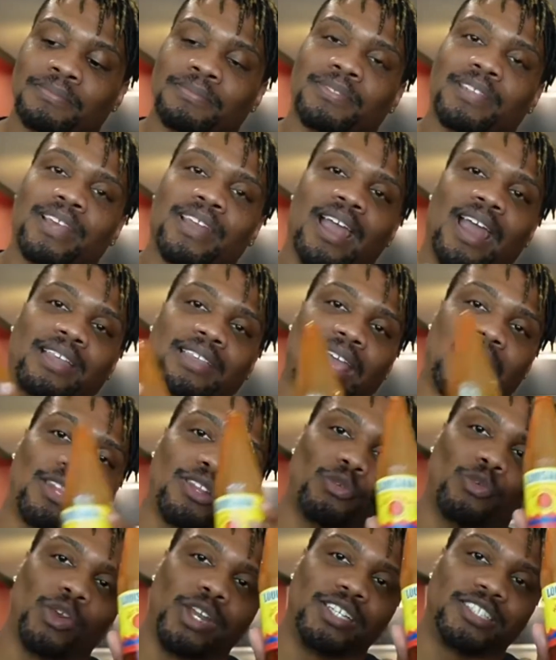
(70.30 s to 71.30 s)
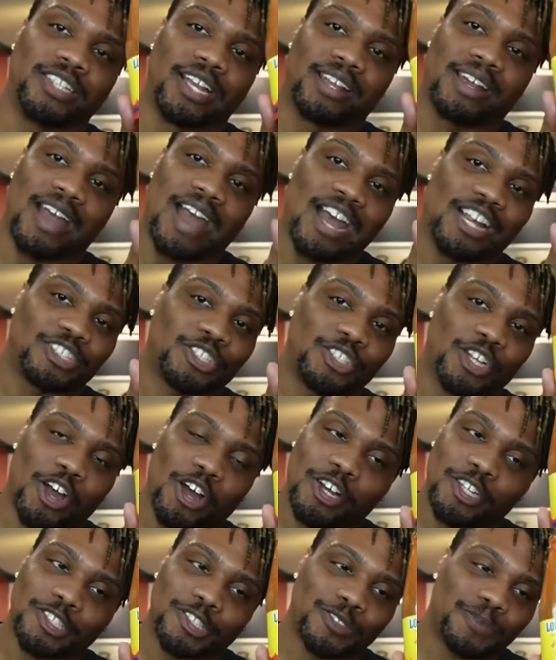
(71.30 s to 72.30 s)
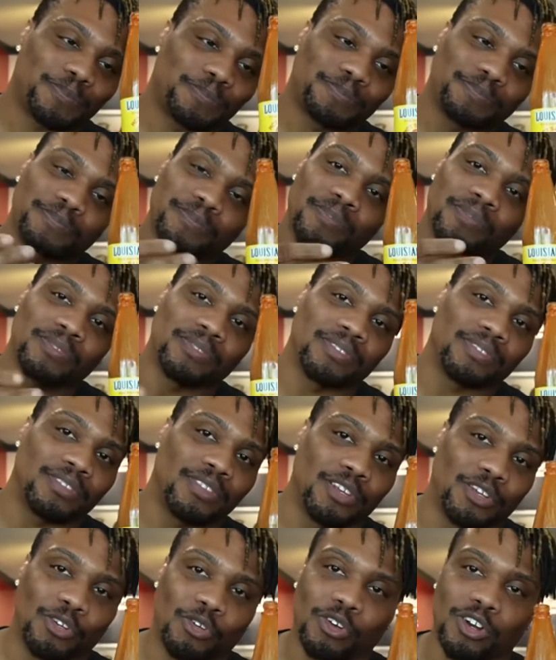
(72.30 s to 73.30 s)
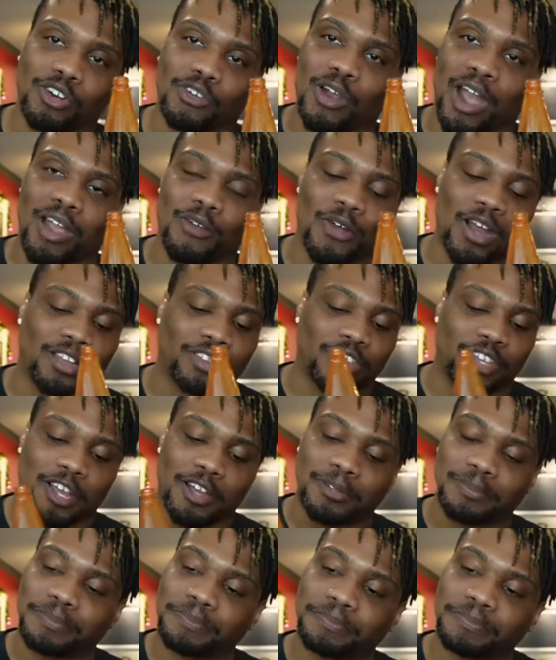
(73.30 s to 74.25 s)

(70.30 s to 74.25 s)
They got that Louisiana hot sauce. They're doing it right right there.